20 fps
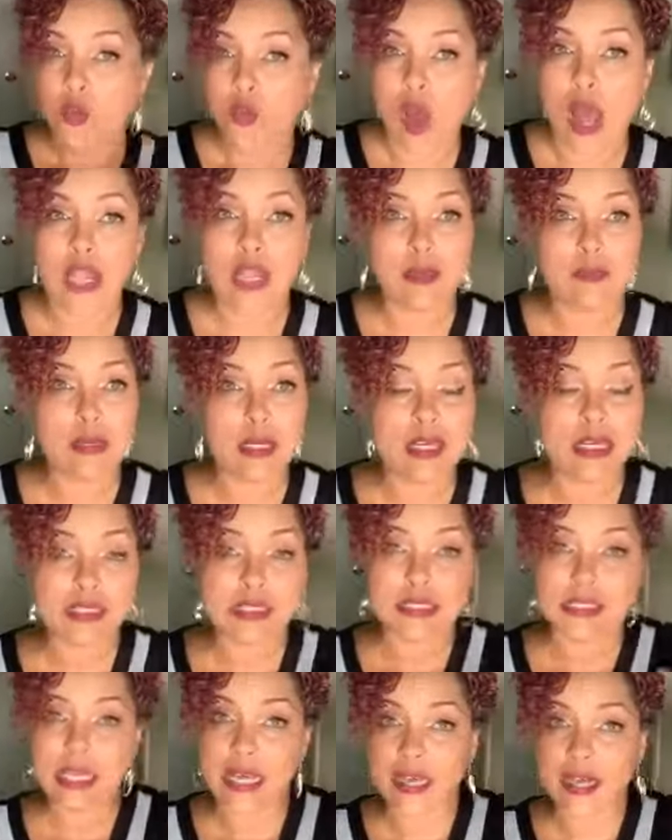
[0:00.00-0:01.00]
while I'm
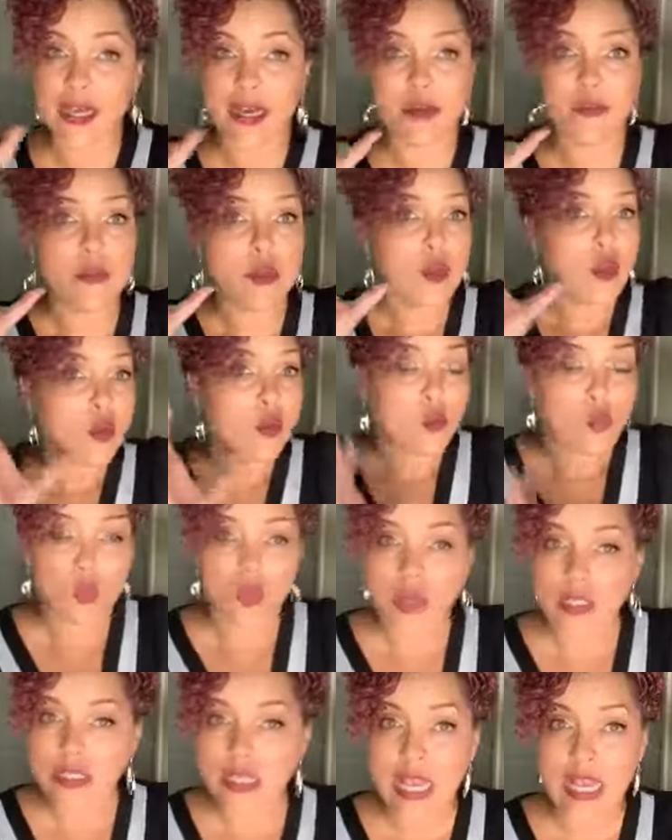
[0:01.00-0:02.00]
getting set up,
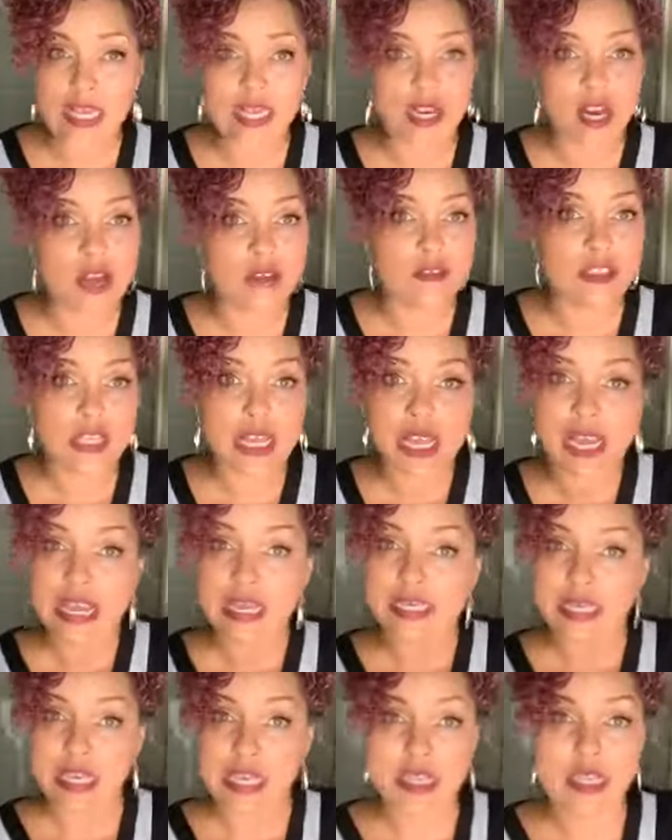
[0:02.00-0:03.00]
once I get off
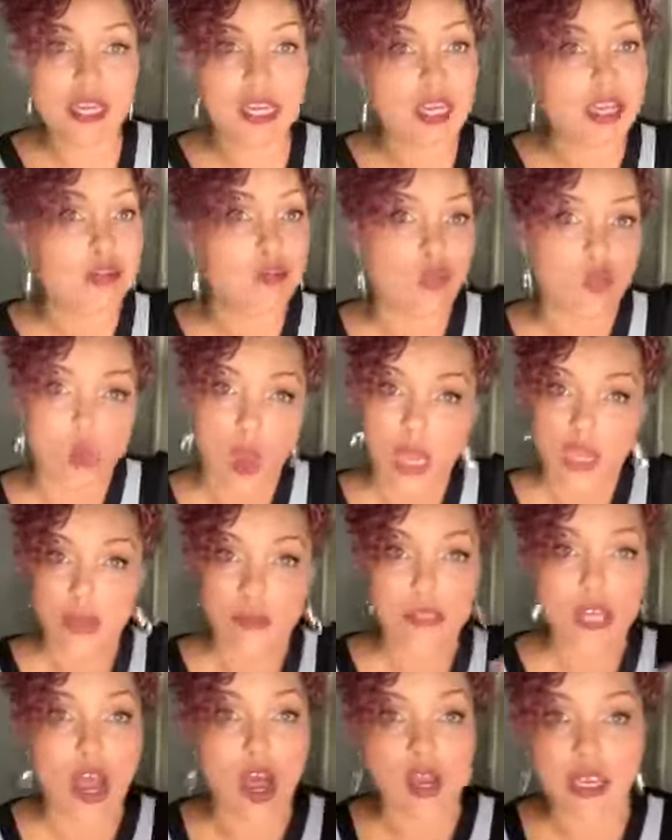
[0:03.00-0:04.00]
stage, and then
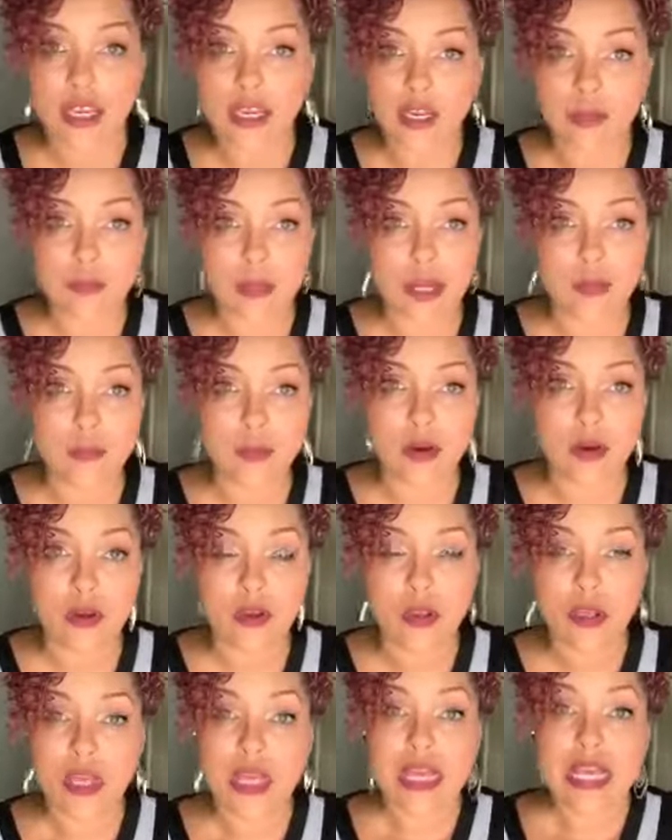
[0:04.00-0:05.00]
while I'm talking to
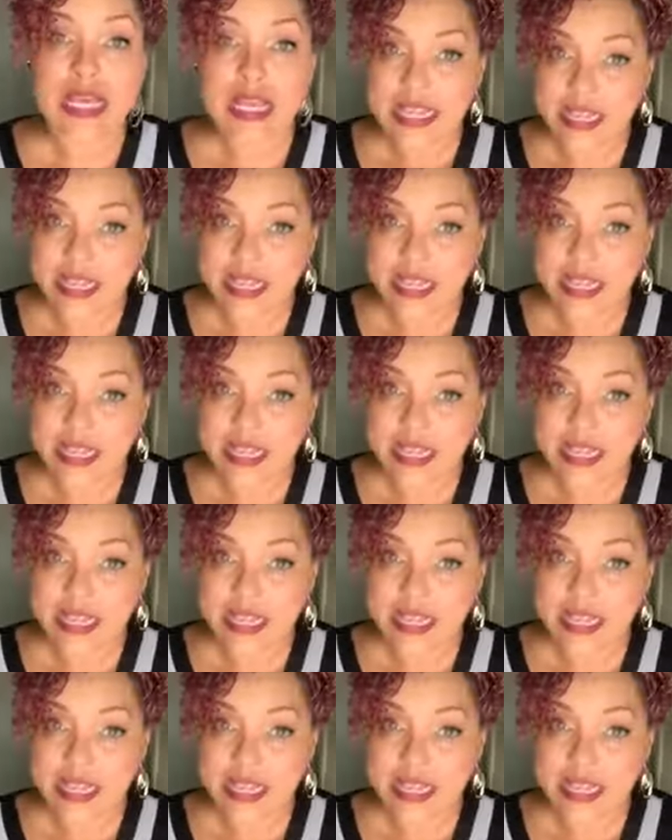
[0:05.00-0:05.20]
people,